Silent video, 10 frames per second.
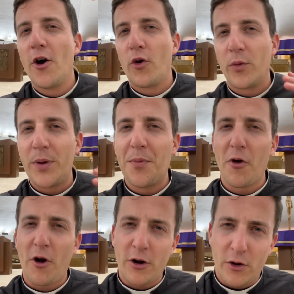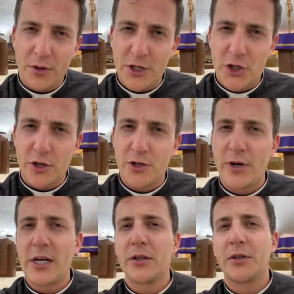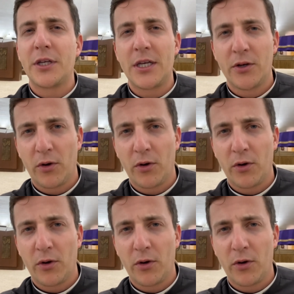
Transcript: or when people aren't going to church regularly,